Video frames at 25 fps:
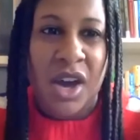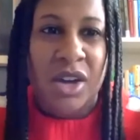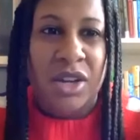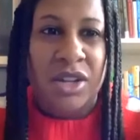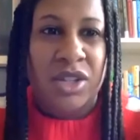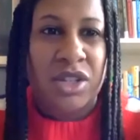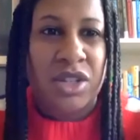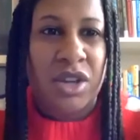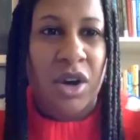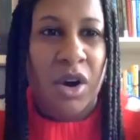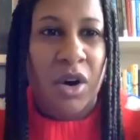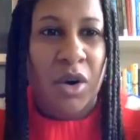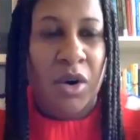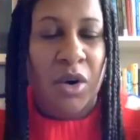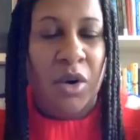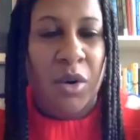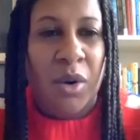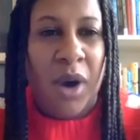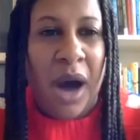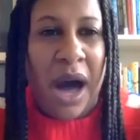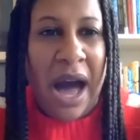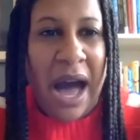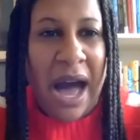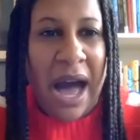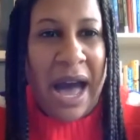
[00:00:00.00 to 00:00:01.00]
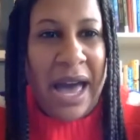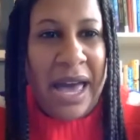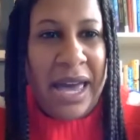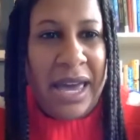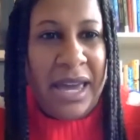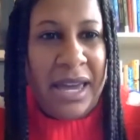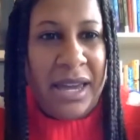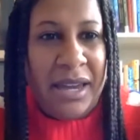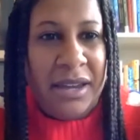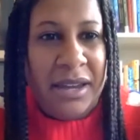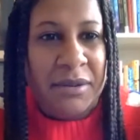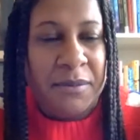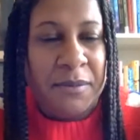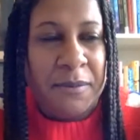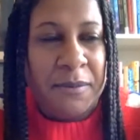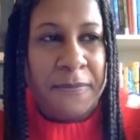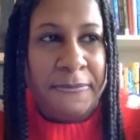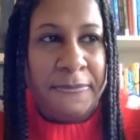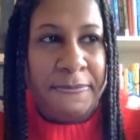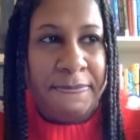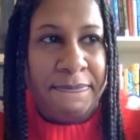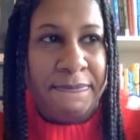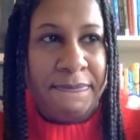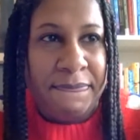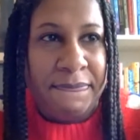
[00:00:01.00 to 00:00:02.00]
So I
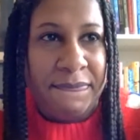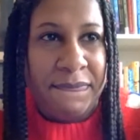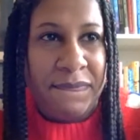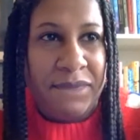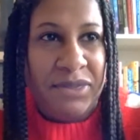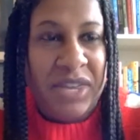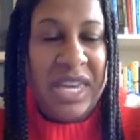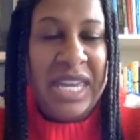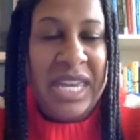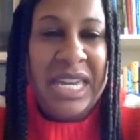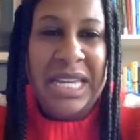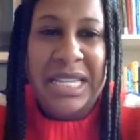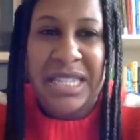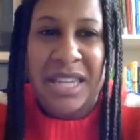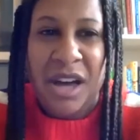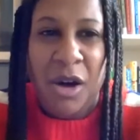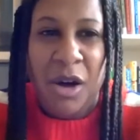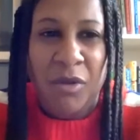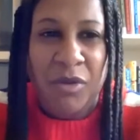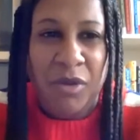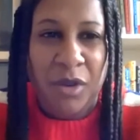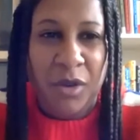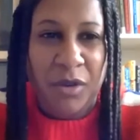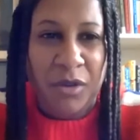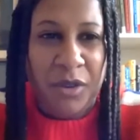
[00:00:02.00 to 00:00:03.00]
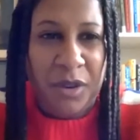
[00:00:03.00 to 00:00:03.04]
think it's helpful